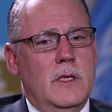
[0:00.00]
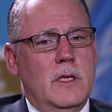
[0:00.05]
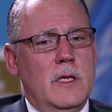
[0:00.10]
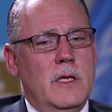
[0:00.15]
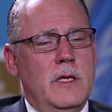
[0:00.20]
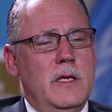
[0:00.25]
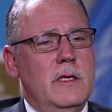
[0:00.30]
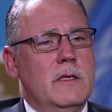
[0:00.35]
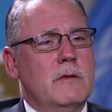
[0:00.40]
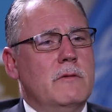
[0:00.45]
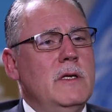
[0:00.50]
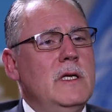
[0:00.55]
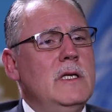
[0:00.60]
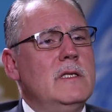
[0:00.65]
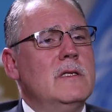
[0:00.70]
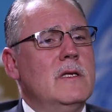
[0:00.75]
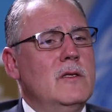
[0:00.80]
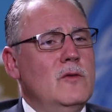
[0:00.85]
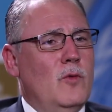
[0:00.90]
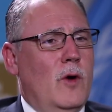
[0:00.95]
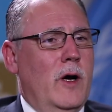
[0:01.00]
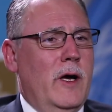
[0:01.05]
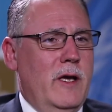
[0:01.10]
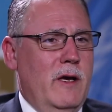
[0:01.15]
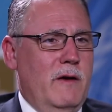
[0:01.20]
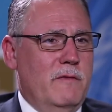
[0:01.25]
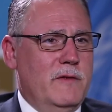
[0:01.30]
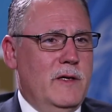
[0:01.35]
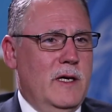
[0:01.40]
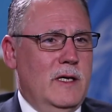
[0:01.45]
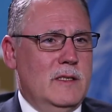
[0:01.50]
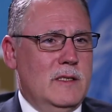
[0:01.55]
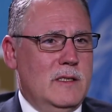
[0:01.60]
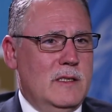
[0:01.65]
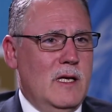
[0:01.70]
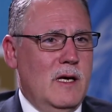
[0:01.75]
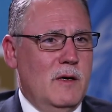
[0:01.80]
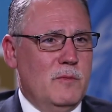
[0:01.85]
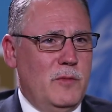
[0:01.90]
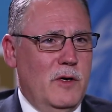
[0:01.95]
the reason why
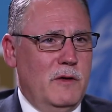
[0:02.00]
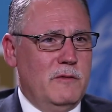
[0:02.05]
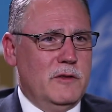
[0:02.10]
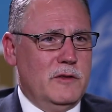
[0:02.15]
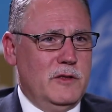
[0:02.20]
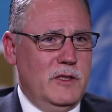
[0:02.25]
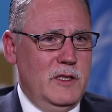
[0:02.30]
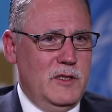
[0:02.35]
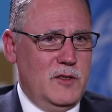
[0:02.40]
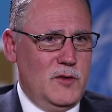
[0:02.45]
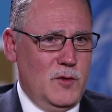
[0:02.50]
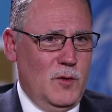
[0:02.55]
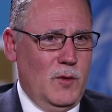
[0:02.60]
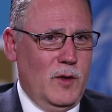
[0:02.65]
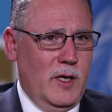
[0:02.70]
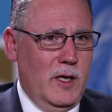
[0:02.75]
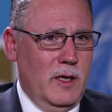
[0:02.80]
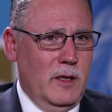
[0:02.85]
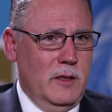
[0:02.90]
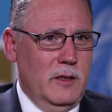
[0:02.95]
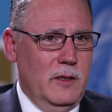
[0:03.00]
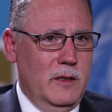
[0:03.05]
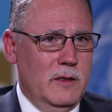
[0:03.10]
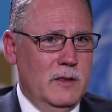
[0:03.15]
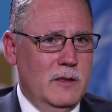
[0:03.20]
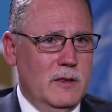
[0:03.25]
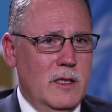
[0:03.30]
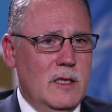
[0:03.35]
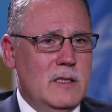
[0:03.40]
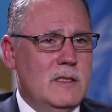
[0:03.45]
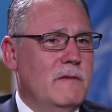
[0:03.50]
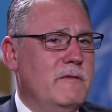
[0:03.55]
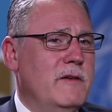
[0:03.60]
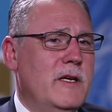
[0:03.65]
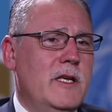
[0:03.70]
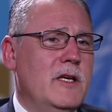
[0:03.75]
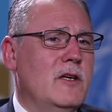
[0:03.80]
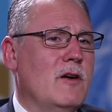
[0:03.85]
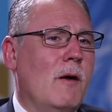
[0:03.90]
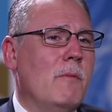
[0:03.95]
Afghanistan poverty is so high is a
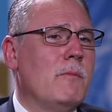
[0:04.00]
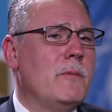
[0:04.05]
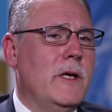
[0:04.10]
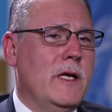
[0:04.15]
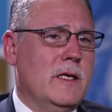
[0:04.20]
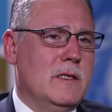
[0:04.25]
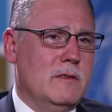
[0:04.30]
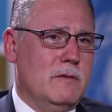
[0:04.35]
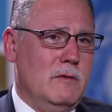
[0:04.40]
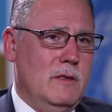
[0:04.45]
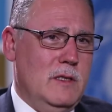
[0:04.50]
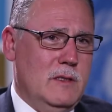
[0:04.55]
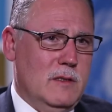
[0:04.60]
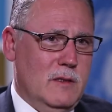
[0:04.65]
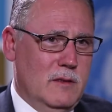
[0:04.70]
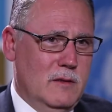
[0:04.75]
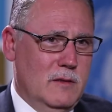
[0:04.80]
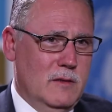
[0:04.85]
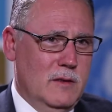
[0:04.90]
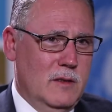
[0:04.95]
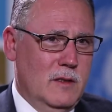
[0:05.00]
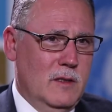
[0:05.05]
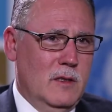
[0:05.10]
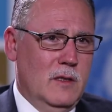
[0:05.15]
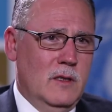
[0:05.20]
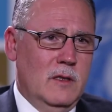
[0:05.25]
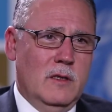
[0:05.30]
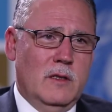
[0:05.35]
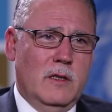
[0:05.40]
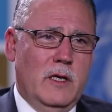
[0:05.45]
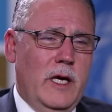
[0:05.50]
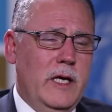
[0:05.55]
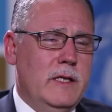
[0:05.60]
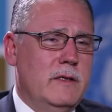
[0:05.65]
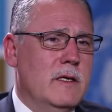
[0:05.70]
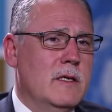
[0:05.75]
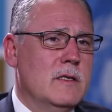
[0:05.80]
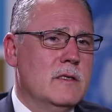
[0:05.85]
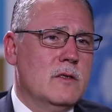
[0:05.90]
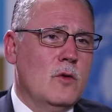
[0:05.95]
very complex reason.
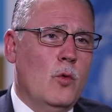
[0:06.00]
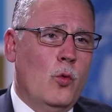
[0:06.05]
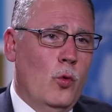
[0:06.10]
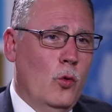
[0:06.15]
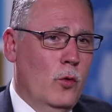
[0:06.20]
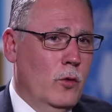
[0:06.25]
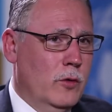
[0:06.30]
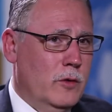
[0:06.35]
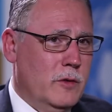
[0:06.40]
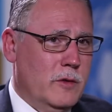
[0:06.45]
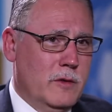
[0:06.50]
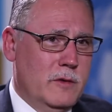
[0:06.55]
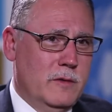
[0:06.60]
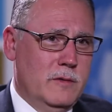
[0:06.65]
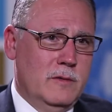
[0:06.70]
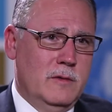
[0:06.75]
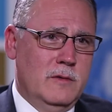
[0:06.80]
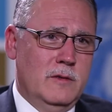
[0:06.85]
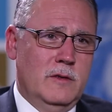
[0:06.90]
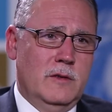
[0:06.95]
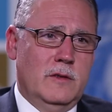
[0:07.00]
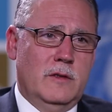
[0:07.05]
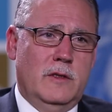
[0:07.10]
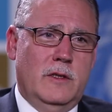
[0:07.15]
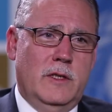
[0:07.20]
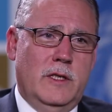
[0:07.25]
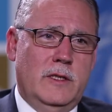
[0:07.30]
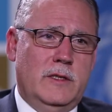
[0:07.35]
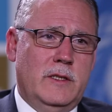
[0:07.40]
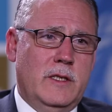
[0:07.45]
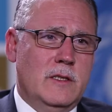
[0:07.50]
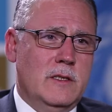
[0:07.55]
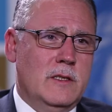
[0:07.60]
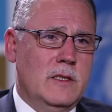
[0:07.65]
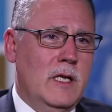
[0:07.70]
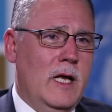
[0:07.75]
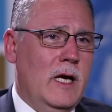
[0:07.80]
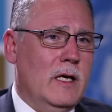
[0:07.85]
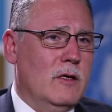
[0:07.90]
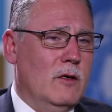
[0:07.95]
It is war, it
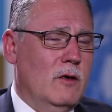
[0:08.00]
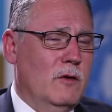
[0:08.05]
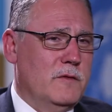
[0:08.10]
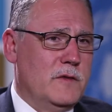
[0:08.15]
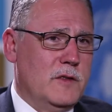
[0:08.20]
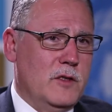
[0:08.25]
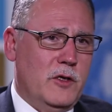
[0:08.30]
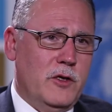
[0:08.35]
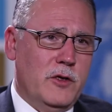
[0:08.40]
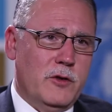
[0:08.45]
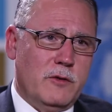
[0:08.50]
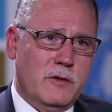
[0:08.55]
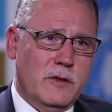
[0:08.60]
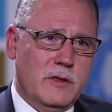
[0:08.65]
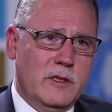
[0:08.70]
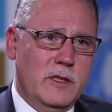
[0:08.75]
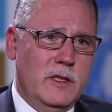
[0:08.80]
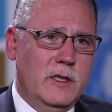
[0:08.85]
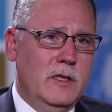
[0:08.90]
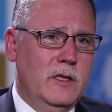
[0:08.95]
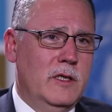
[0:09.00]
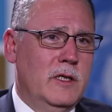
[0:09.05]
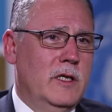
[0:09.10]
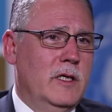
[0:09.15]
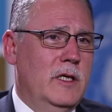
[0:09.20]
is lack of security,